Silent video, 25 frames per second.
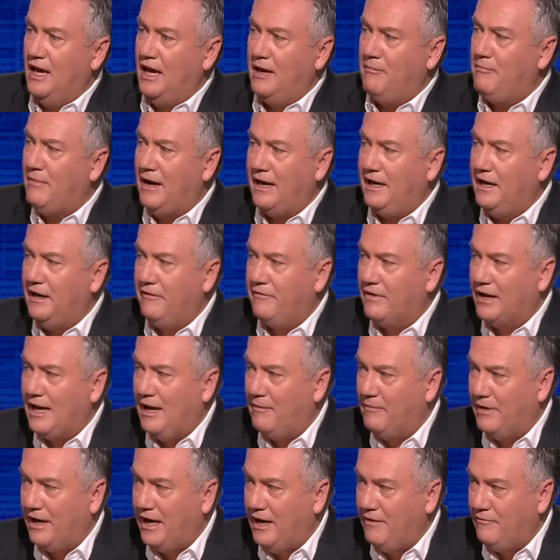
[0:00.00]
It may never
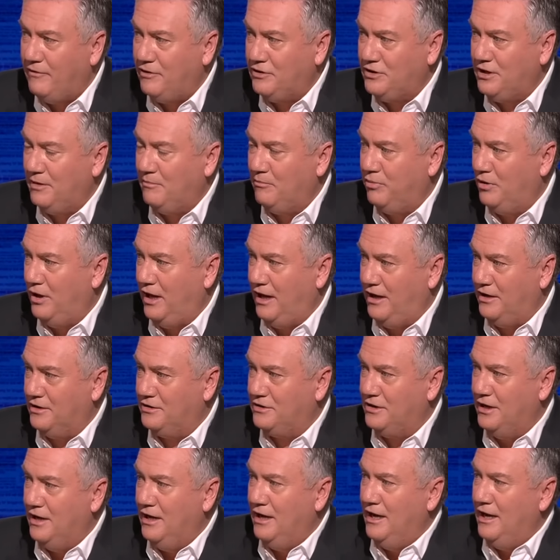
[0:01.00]
come again for some
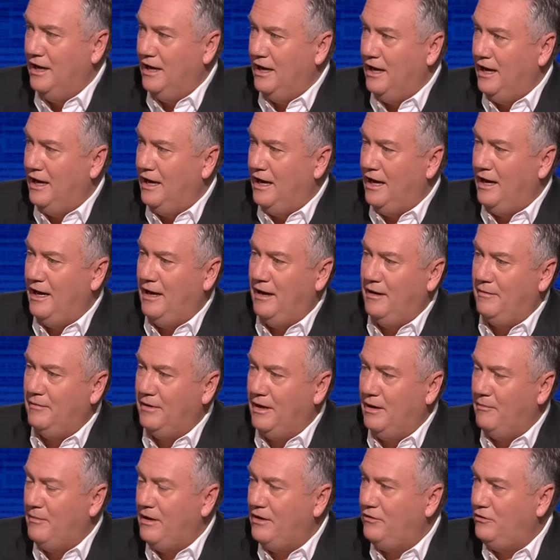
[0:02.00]
players.
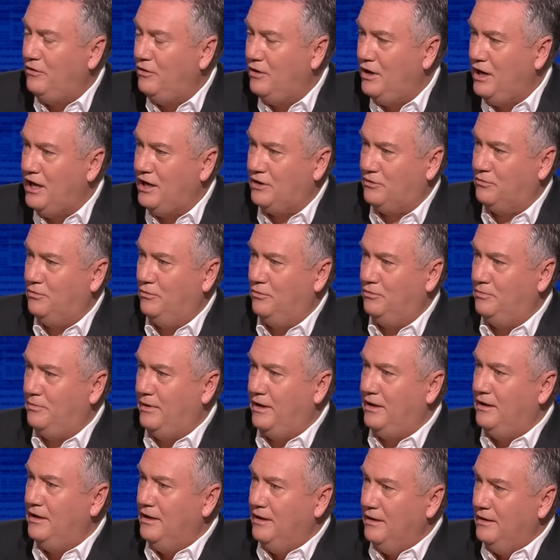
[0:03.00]
Matthew Nicks will
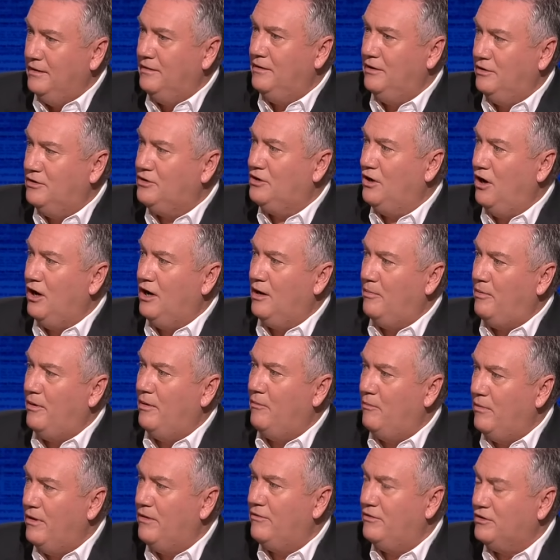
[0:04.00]
be decided
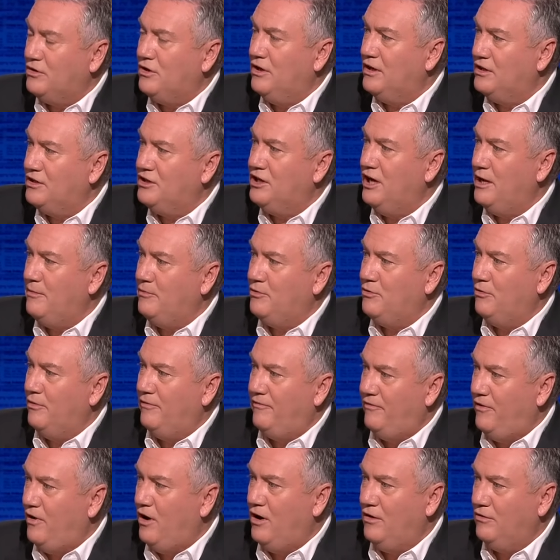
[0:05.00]
upon whether he's got a team to a
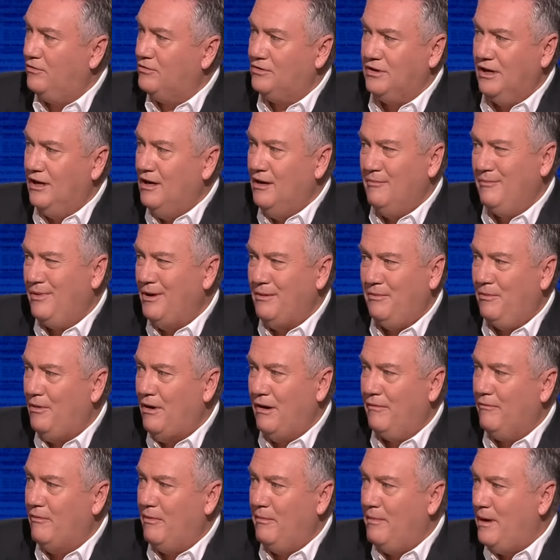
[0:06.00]
finals. People
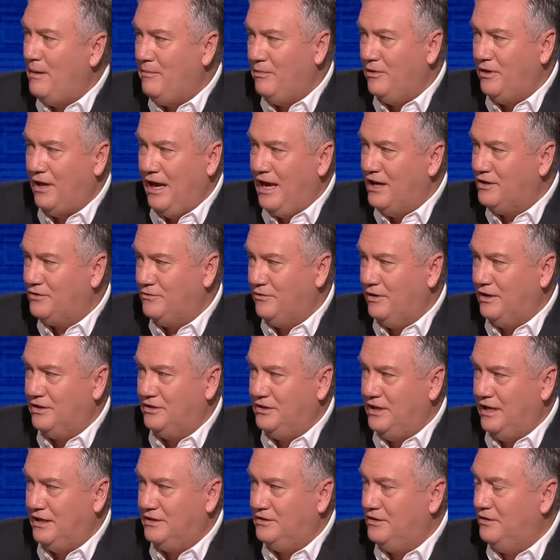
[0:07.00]
won't remember the
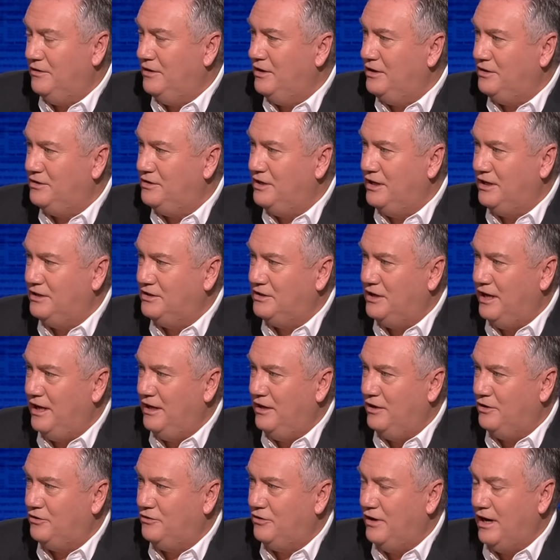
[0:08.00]
asterisks next to these things
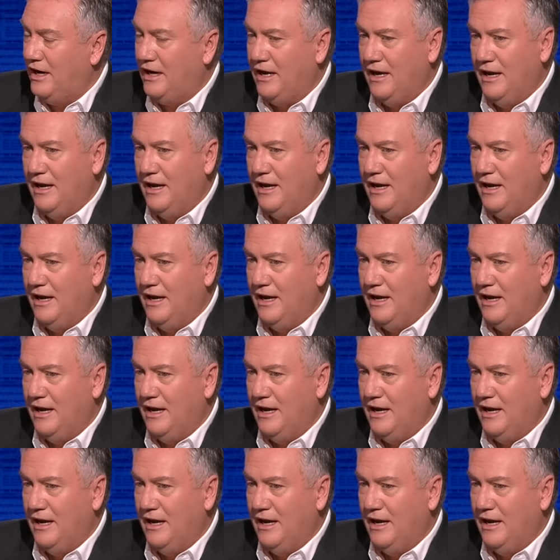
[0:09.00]
down the track.